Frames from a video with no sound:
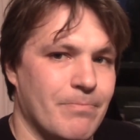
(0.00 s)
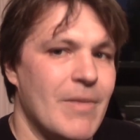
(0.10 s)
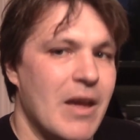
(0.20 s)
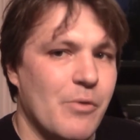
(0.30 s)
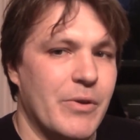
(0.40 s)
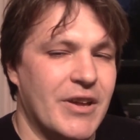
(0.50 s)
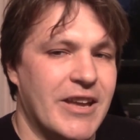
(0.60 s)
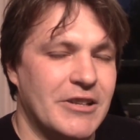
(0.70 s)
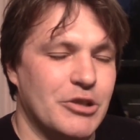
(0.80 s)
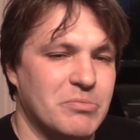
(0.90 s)
with the
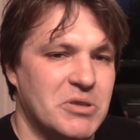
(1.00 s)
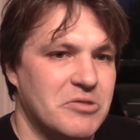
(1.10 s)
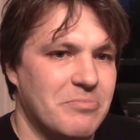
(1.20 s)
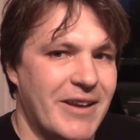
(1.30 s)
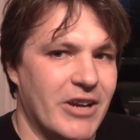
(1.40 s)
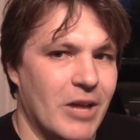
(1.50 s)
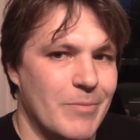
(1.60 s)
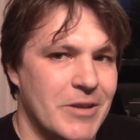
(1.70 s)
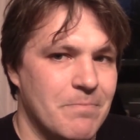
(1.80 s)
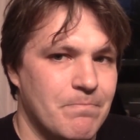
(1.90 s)
Kingdoms of Men
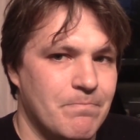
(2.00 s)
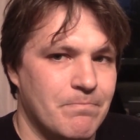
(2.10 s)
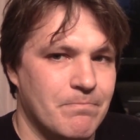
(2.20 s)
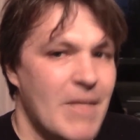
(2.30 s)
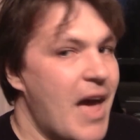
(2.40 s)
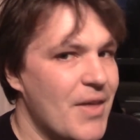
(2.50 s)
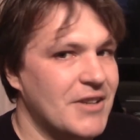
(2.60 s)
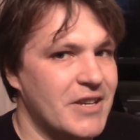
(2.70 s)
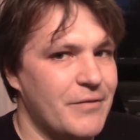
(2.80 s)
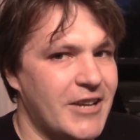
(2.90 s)
army. And that's
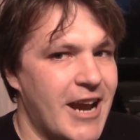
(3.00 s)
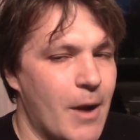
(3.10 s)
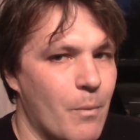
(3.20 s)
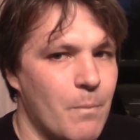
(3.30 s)
it for now.